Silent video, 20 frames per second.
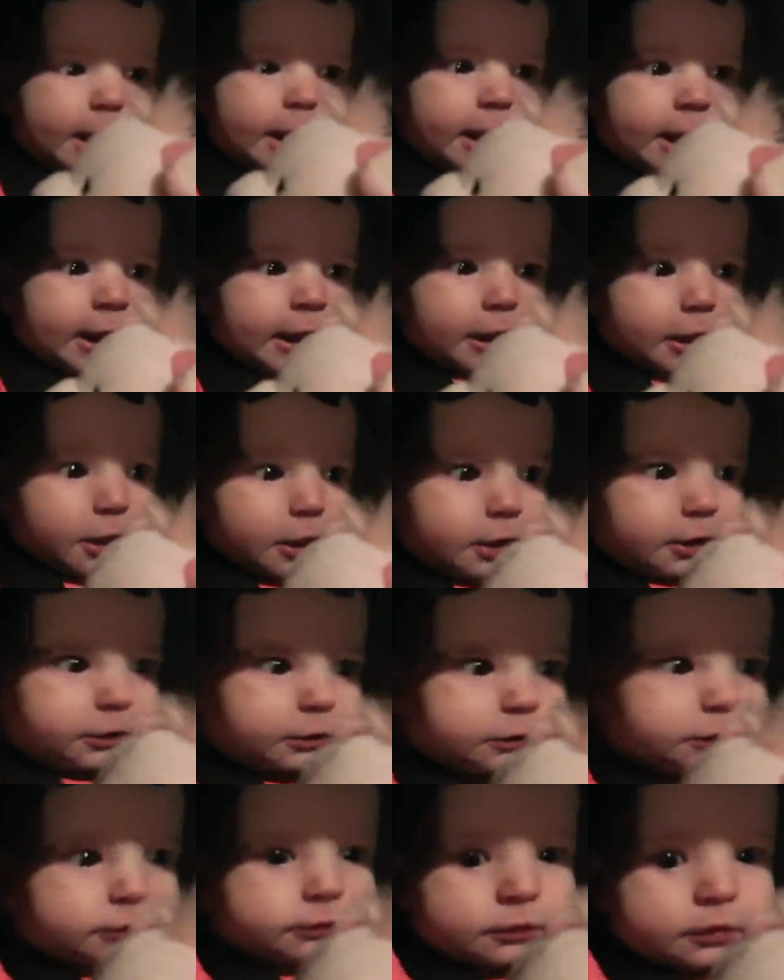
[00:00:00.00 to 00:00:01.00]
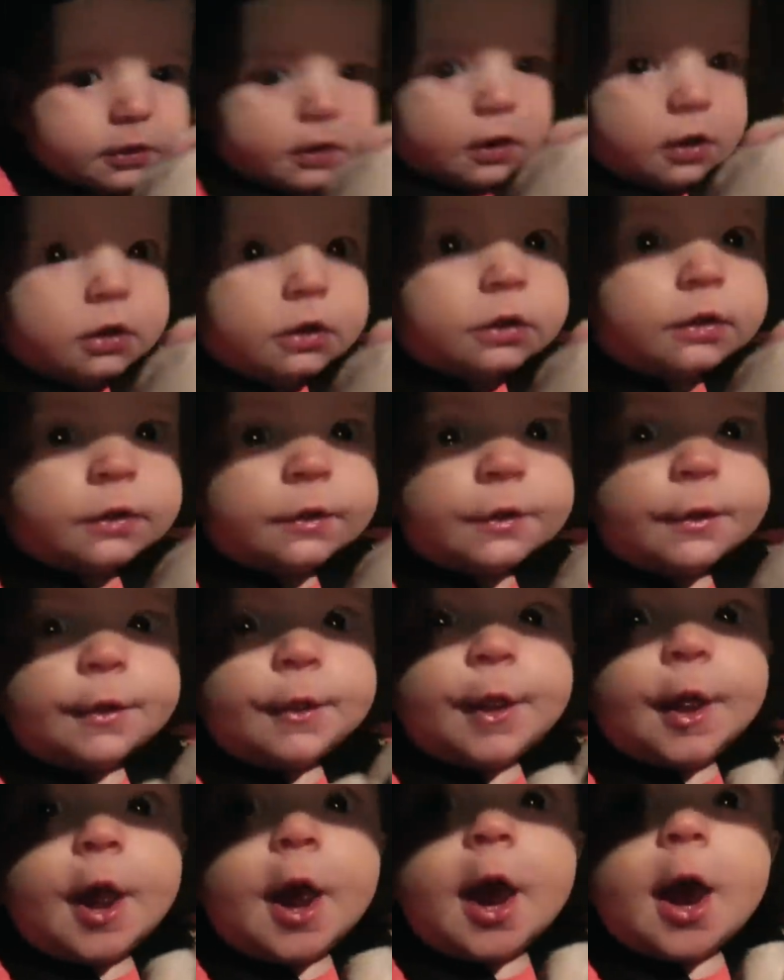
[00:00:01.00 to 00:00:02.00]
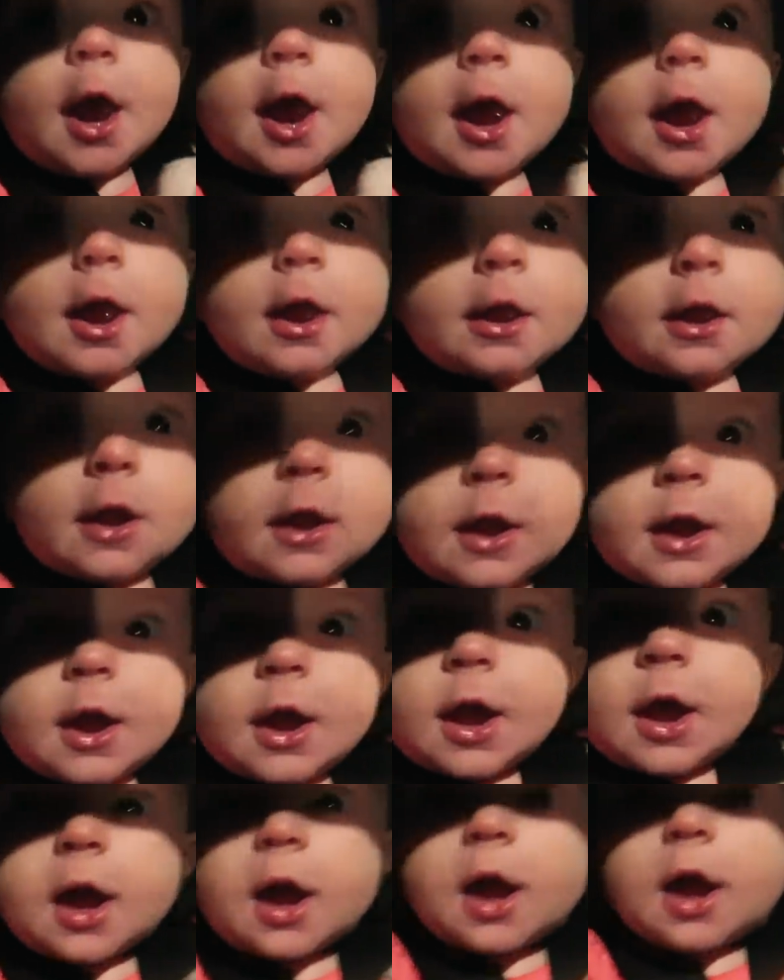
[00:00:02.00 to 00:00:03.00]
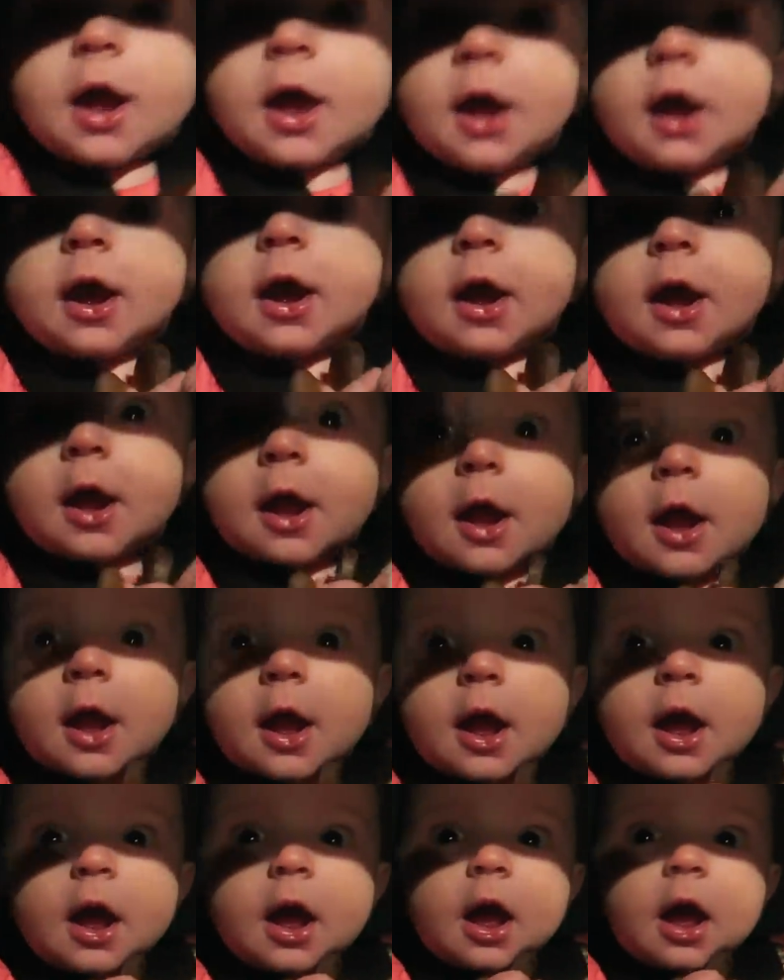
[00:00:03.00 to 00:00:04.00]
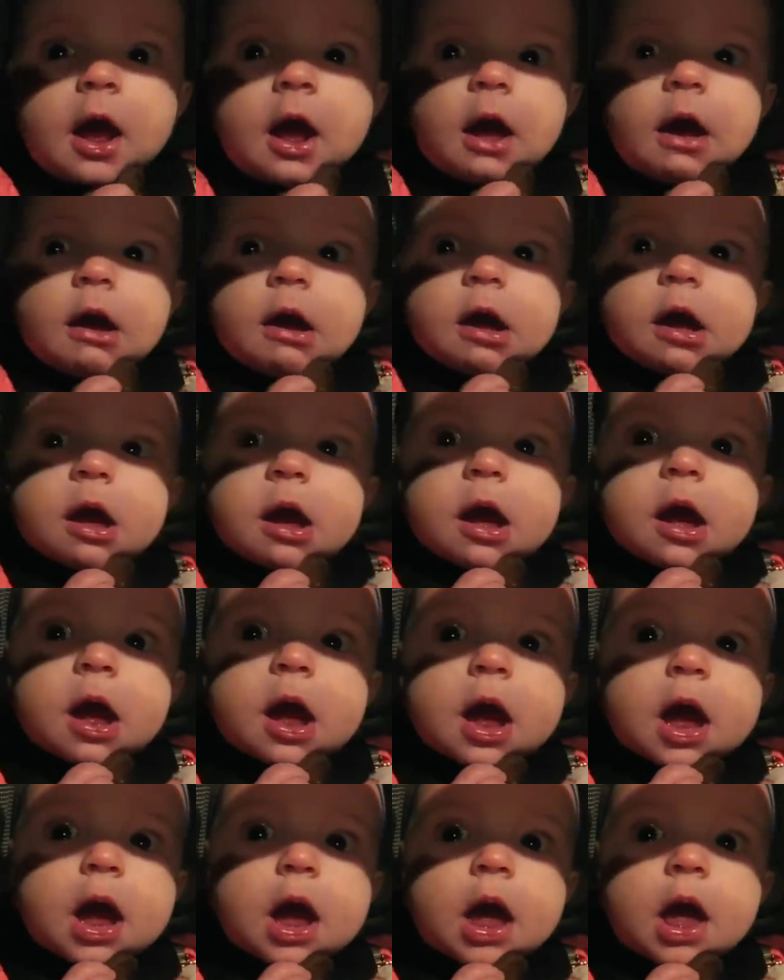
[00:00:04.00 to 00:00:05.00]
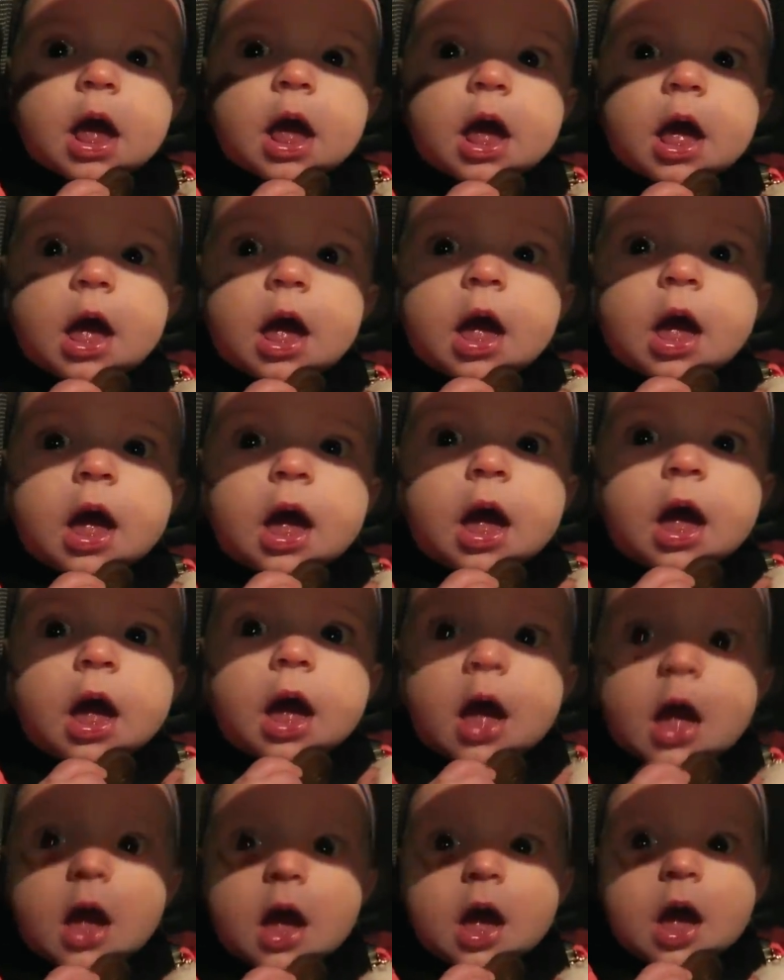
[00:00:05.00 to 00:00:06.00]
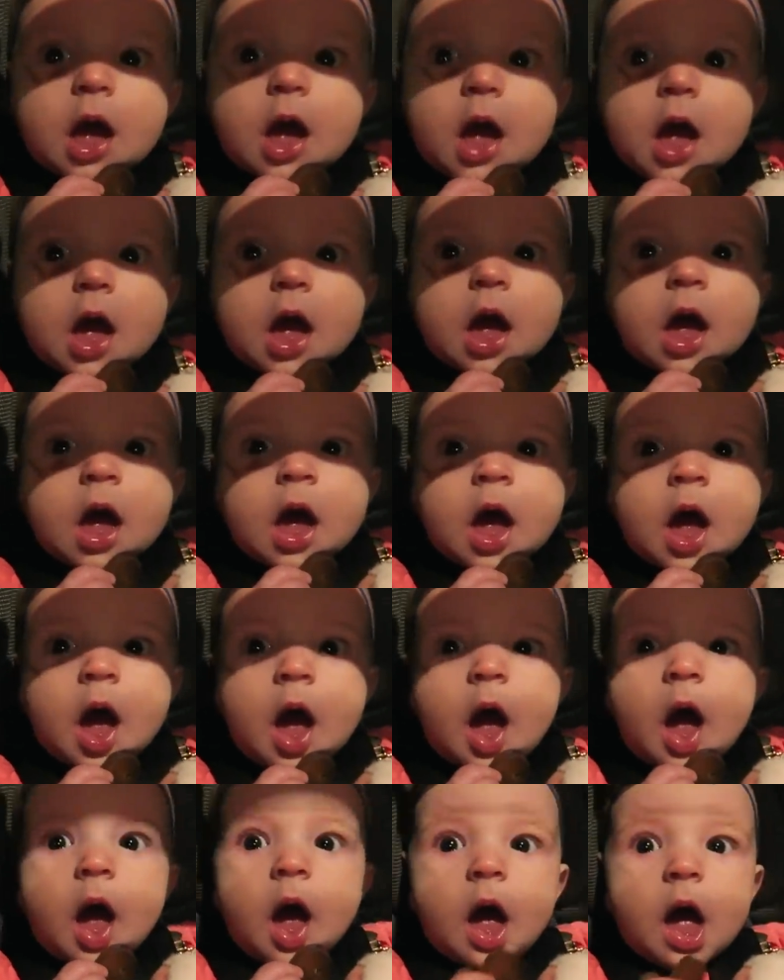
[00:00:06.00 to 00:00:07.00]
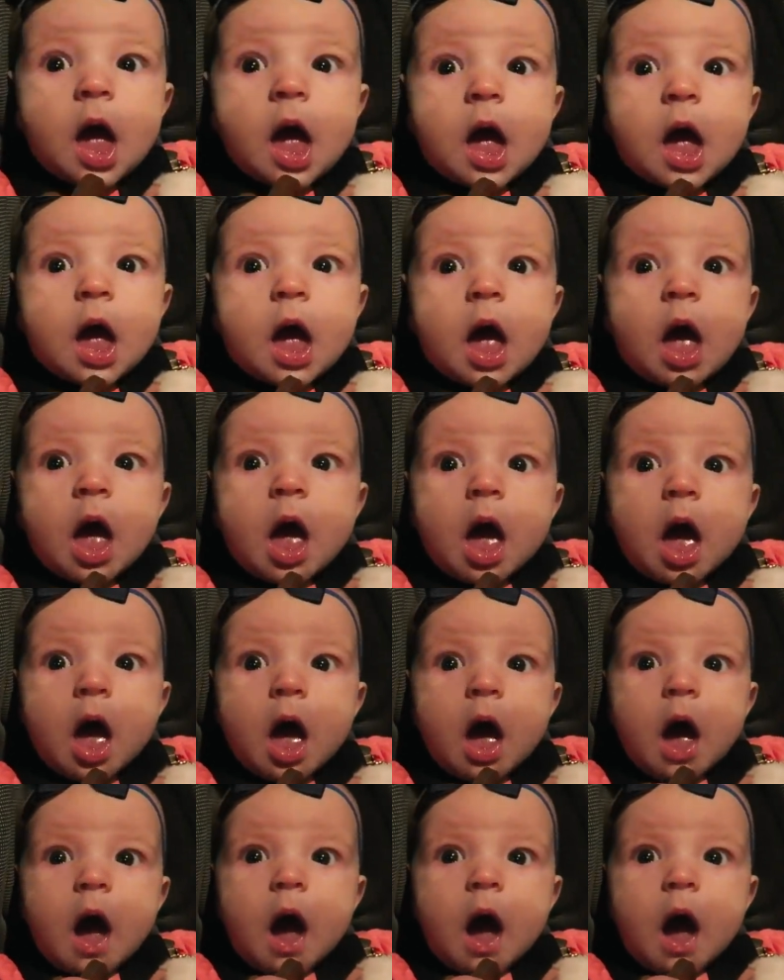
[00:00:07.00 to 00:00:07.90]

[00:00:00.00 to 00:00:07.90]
Hi, baby. You're so sweet. I can't see you. What are you doing? You got this bar in front of your face.